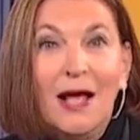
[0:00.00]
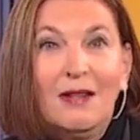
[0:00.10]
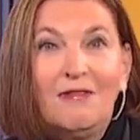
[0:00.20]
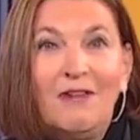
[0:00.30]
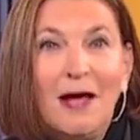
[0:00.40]

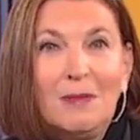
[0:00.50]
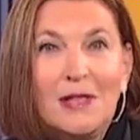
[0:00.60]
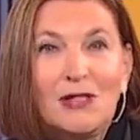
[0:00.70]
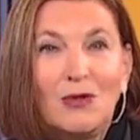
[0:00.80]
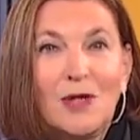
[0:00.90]
The family
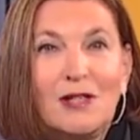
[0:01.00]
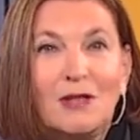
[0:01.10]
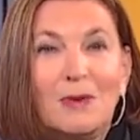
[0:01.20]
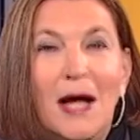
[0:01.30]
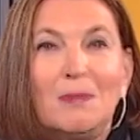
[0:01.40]
stories
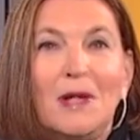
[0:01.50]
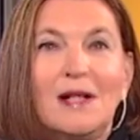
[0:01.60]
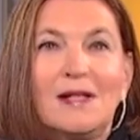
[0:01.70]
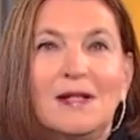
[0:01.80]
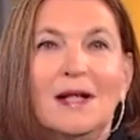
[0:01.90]
are wrapped in
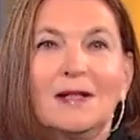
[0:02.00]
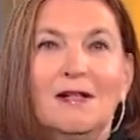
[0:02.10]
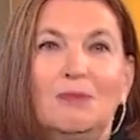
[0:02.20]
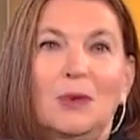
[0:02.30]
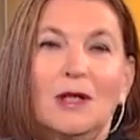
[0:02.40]
a
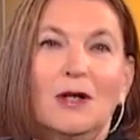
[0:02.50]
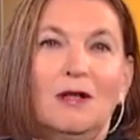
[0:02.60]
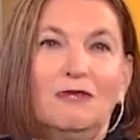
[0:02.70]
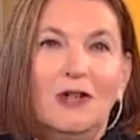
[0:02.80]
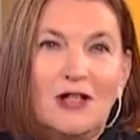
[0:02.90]
seductive book
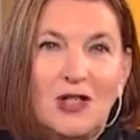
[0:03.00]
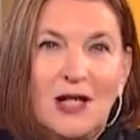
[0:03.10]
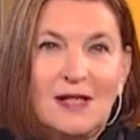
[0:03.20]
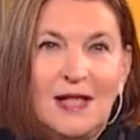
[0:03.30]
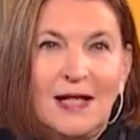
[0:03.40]
called French
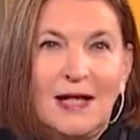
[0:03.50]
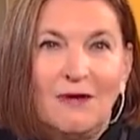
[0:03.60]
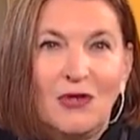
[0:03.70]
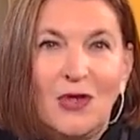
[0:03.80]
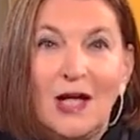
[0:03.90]
Kids Eat
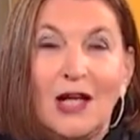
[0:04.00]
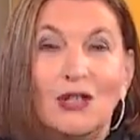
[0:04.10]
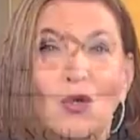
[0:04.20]
Everything and